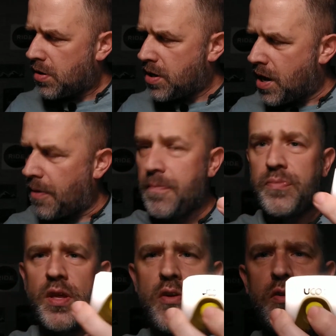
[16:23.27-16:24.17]
Yeah,
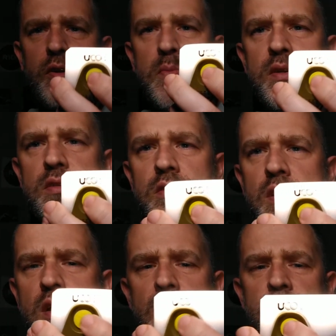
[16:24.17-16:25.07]
100 lumens.
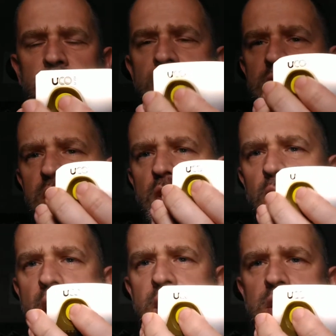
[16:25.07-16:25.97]
So that's low
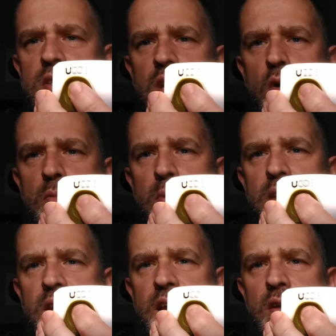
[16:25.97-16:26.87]
light. You just hold the
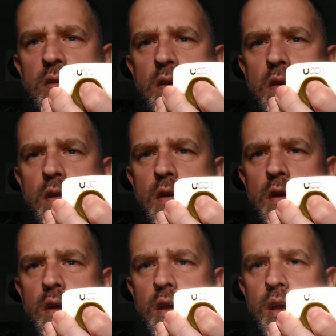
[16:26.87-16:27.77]
button down.
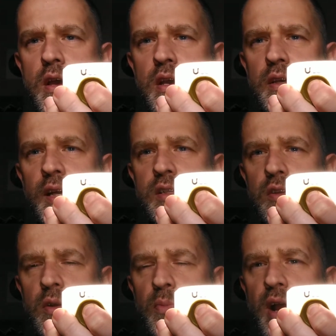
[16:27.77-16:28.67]
It gets a
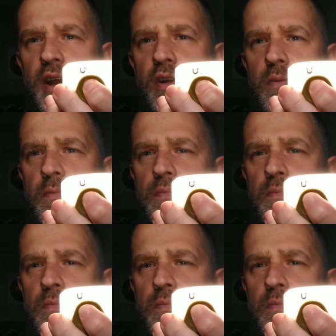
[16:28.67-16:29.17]
little brighter.